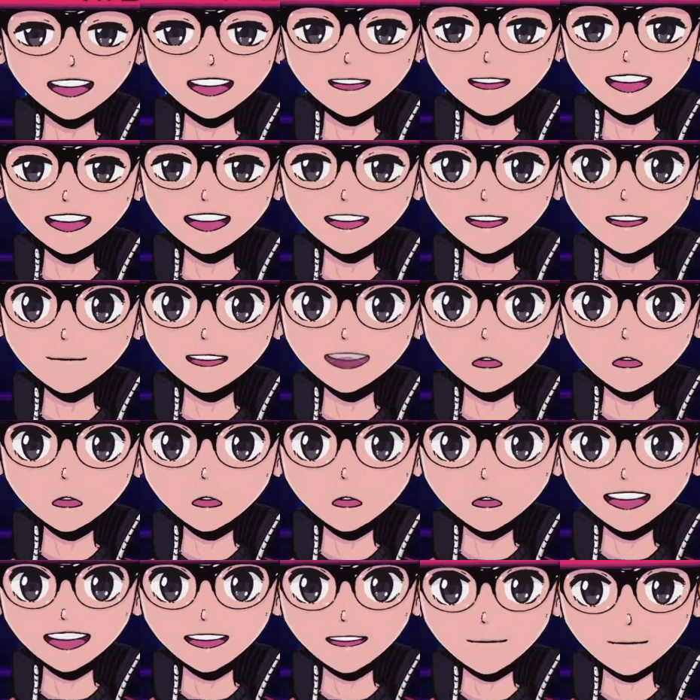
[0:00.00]
that out of the
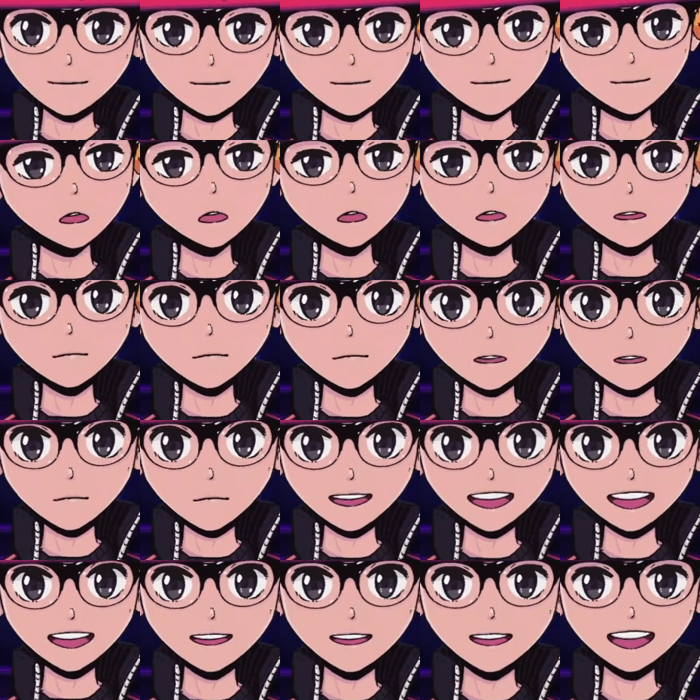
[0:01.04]
way, on to the
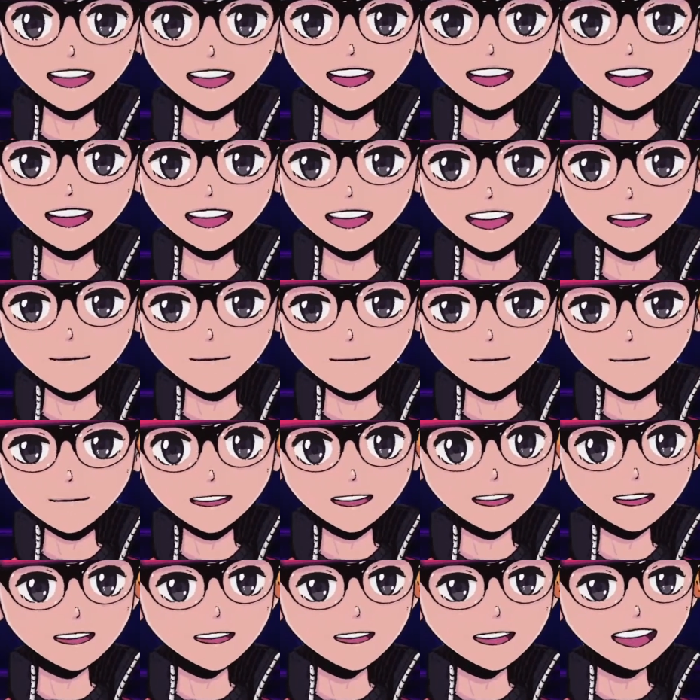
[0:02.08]
10K
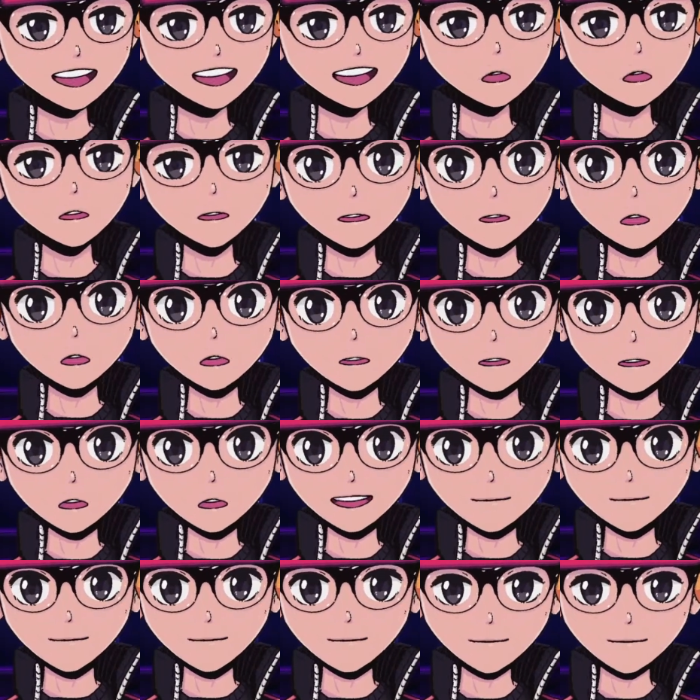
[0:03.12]
NFT art
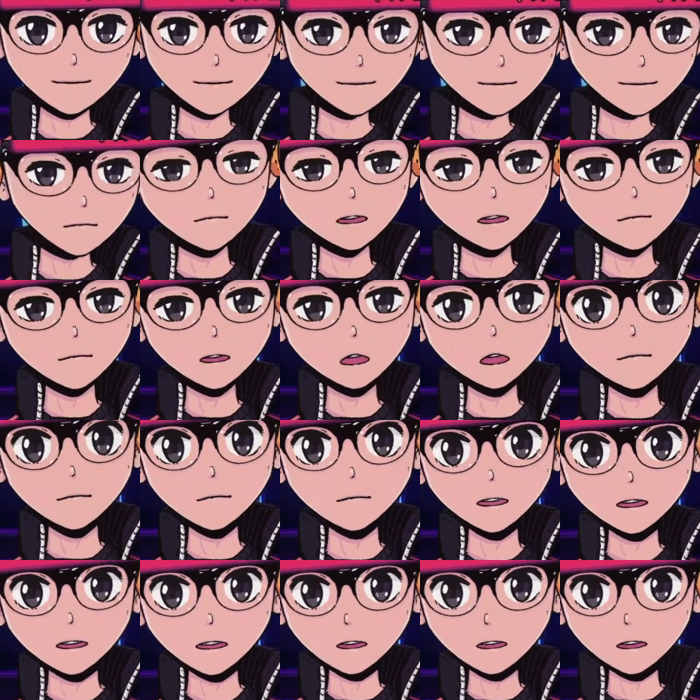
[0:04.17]
process. First off, we